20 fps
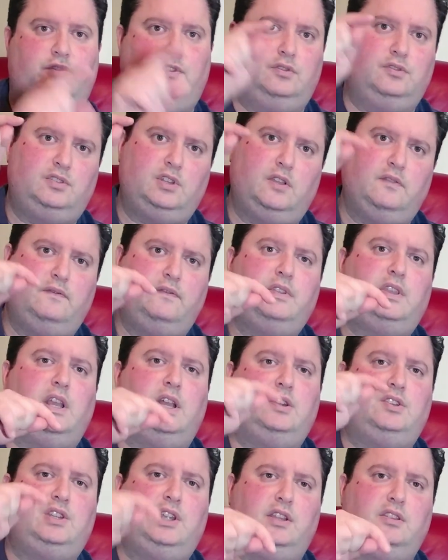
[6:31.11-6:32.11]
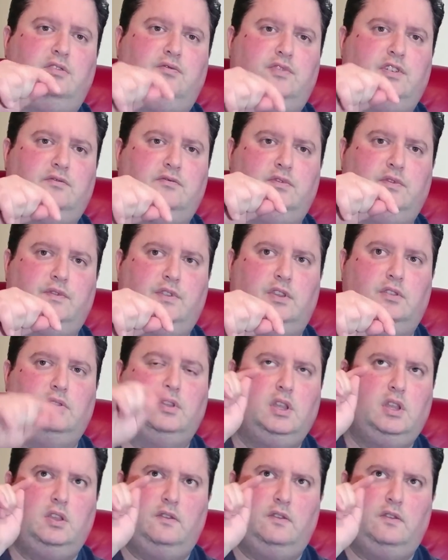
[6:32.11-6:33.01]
review. And don't forget, check the written review.